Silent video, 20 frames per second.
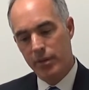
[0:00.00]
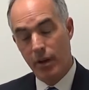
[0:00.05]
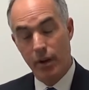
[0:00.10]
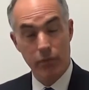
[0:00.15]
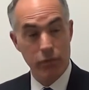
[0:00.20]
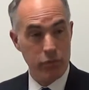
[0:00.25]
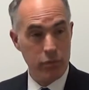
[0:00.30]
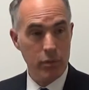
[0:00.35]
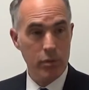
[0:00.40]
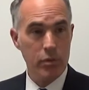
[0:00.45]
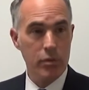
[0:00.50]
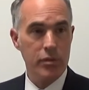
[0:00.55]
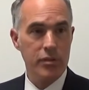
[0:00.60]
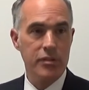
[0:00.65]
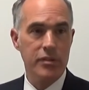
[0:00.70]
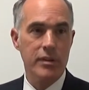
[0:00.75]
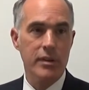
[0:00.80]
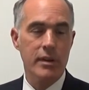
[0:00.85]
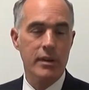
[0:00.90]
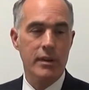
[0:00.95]
tough
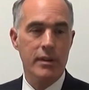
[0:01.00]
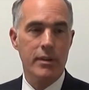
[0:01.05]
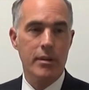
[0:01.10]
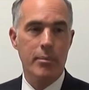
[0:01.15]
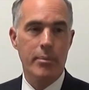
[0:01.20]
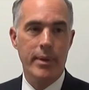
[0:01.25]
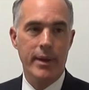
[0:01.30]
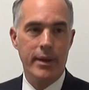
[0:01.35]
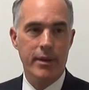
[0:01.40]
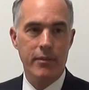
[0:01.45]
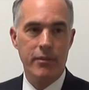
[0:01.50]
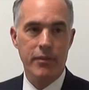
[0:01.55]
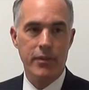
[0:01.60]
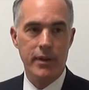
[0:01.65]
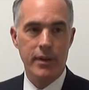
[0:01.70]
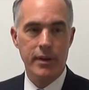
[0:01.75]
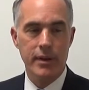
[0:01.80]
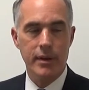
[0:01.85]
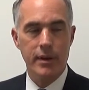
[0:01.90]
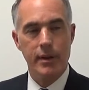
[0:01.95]
rules, the
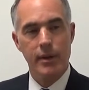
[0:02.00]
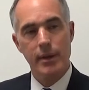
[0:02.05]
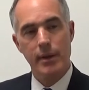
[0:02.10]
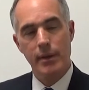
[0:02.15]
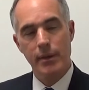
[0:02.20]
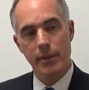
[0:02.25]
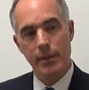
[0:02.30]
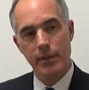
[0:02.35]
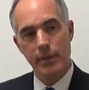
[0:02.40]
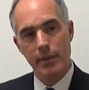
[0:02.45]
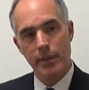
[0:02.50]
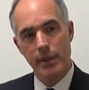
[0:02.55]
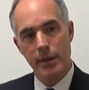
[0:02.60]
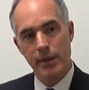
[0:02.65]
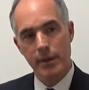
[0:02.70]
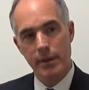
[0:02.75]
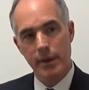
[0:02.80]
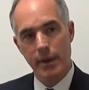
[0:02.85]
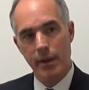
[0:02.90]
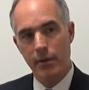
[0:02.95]
benefit
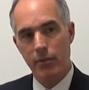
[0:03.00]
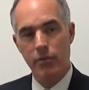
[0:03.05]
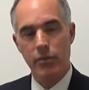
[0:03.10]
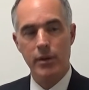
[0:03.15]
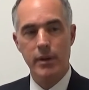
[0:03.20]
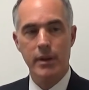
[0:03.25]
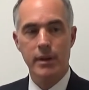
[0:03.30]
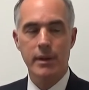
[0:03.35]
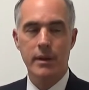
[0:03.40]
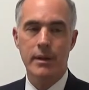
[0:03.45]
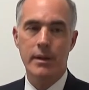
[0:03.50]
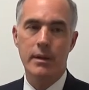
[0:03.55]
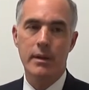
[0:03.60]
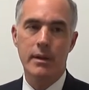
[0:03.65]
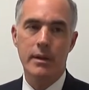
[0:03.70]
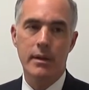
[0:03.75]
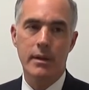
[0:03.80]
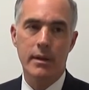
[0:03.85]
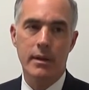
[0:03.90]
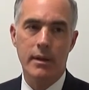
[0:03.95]
that every
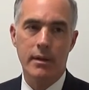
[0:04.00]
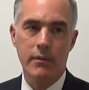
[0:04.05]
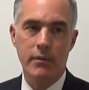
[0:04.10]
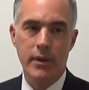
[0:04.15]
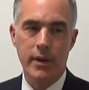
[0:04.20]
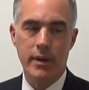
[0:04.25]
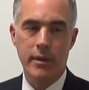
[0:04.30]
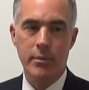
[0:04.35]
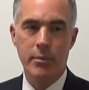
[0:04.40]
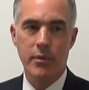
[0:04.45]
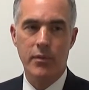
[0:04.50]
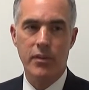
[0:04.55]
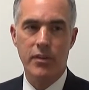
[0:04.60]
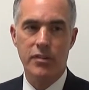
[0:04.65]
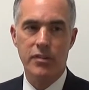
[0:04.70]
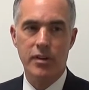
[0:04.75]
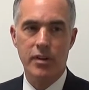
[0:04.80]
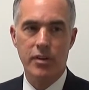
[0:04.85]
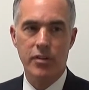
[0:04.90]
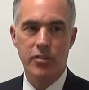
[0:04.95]
victim of
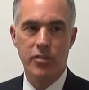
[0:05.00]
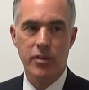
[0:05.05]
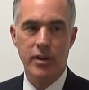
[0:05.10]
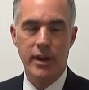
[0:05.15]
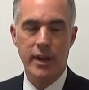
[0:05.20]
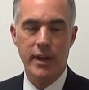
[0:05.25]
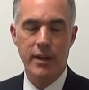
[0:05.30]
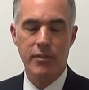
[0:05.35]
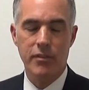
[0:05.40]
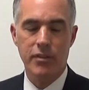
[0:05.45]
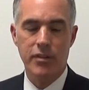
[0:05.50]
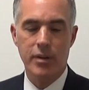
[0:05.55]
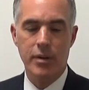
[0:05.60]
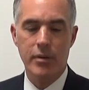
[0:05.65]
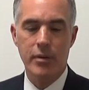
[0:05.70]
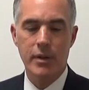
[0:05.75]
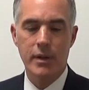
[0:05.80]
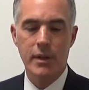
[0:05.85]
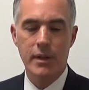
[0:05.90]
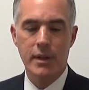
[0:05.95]
assault should have.
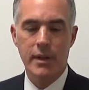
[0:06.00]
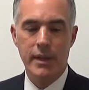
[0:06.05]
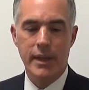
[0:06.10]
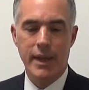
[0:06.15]
So